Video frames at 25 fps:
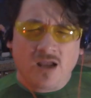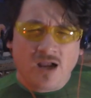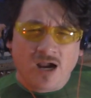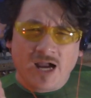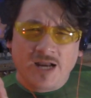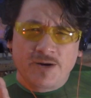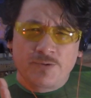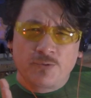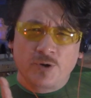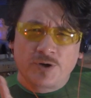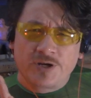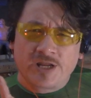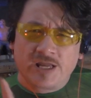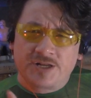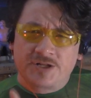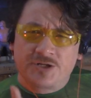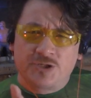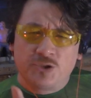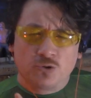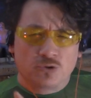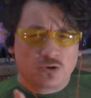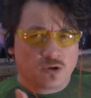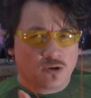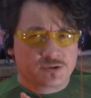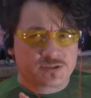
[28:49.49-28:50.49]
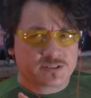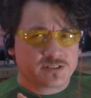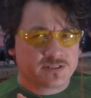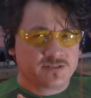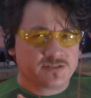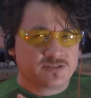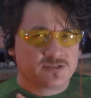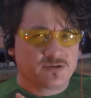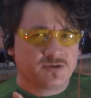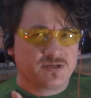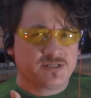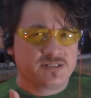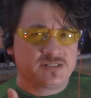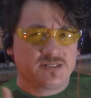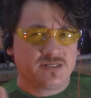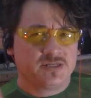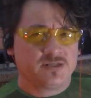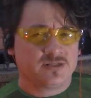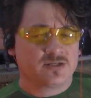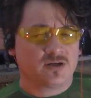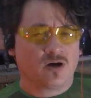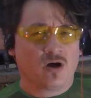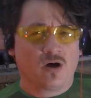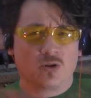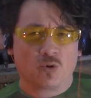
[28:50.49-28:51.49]
I look at it too closely, so you
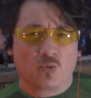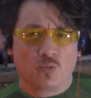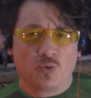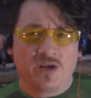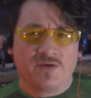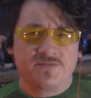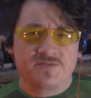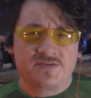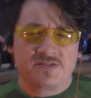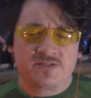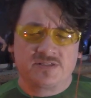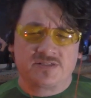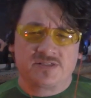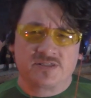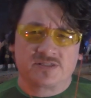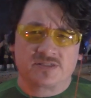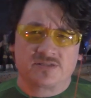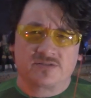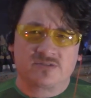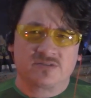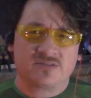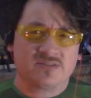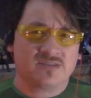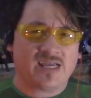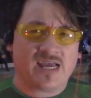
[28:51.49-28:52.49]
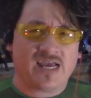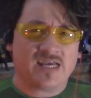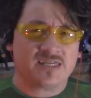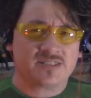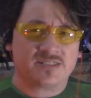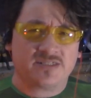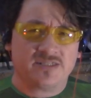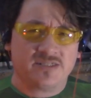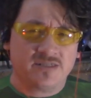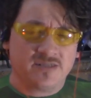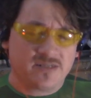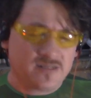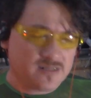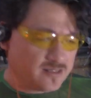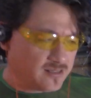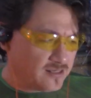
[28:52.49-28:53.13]
see all the whiffs. It's just nasty.